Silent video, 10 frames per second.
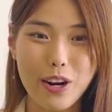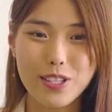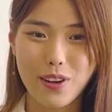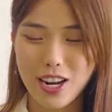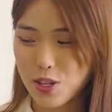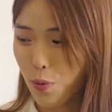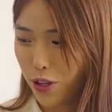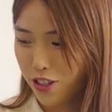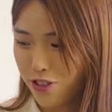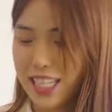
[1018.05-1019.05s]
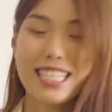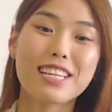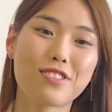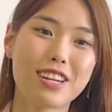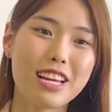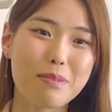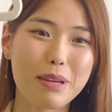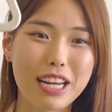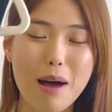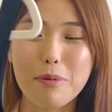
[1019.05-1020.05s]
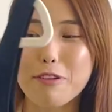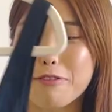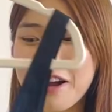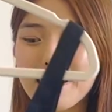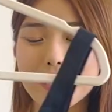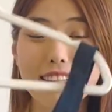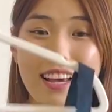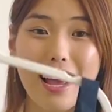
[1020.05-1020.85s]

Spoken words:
So I actually wore this dress yesterday to meet a couple of friends,